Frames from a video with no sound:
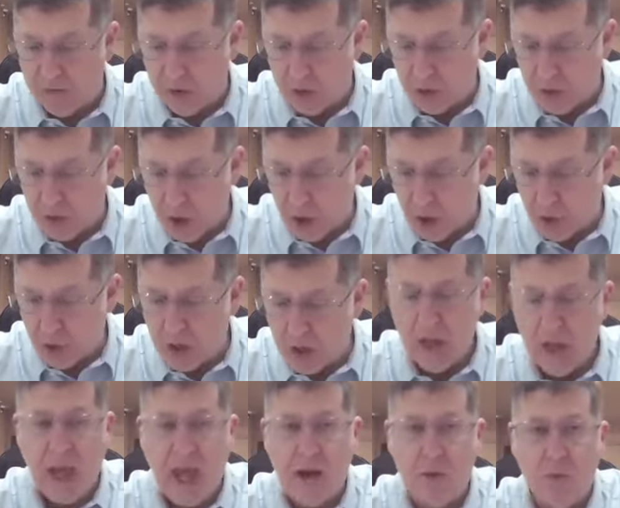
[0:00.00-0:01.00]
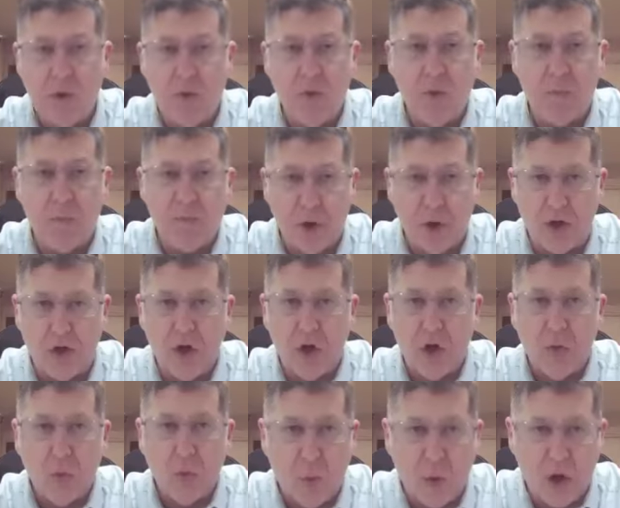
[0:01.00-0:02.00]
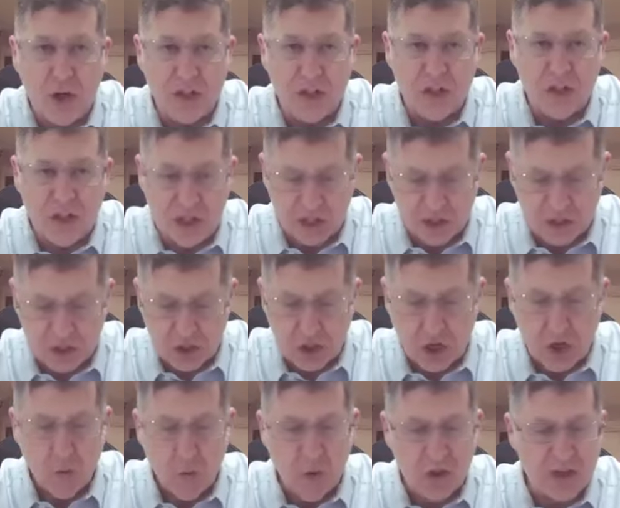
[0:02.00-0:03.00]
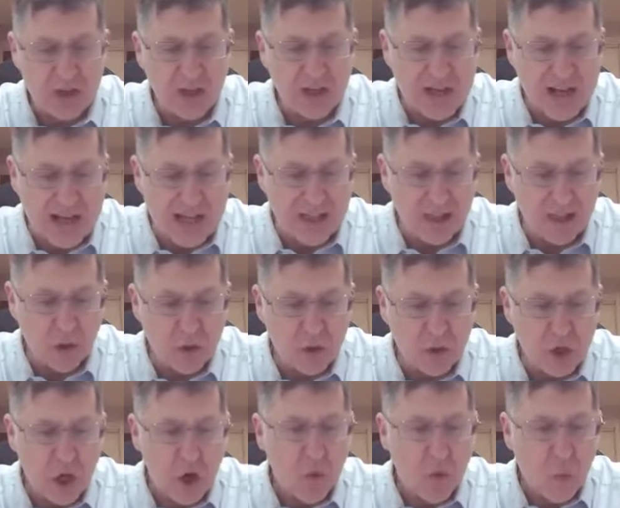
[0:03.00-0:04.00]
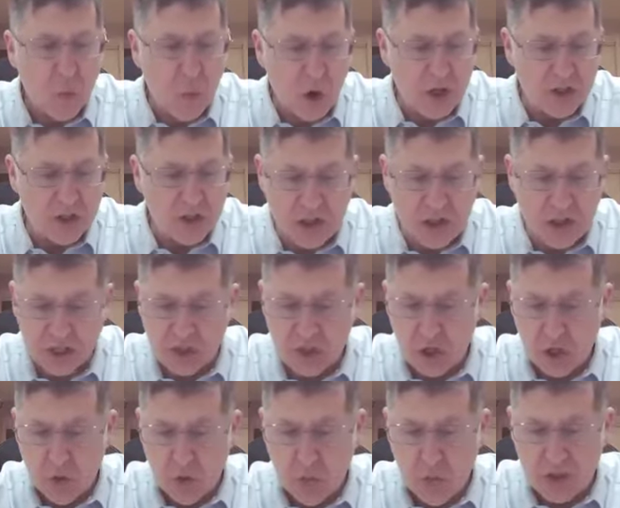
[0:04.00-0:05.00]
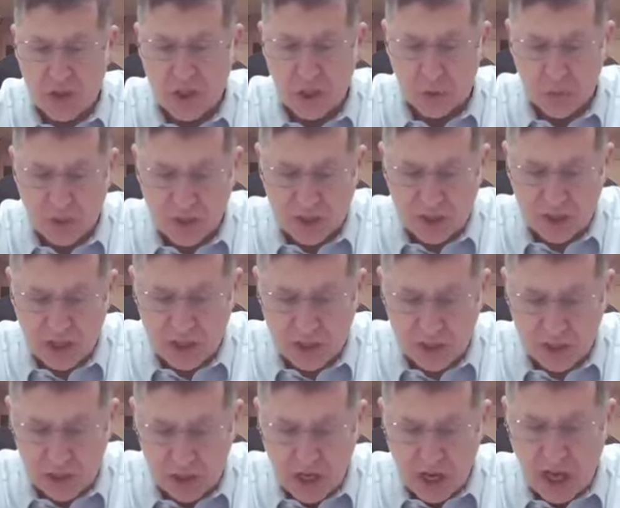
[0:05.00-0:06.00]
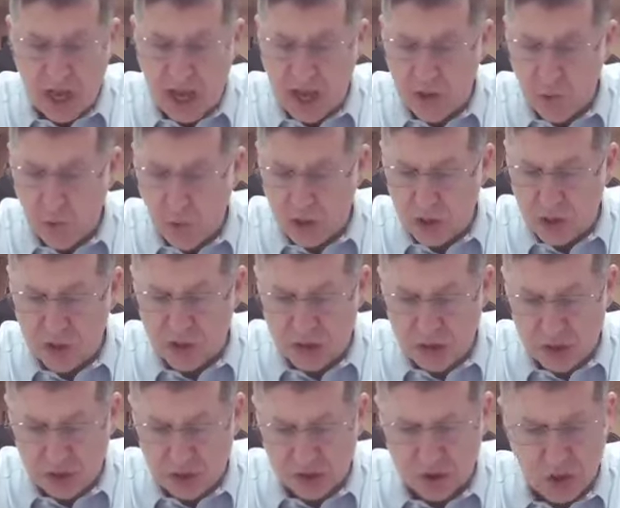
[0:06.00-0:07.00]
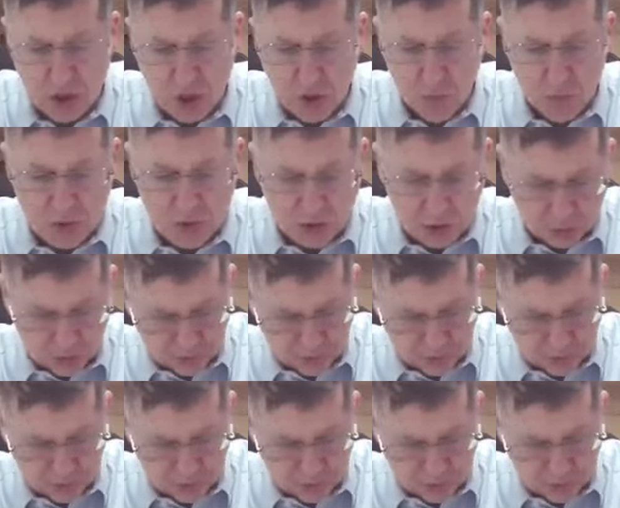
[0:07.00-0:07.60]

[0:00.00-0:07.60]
of a log, and we would put 1/6 with the chalos, 1/6 with the rakikin, and 1/6 with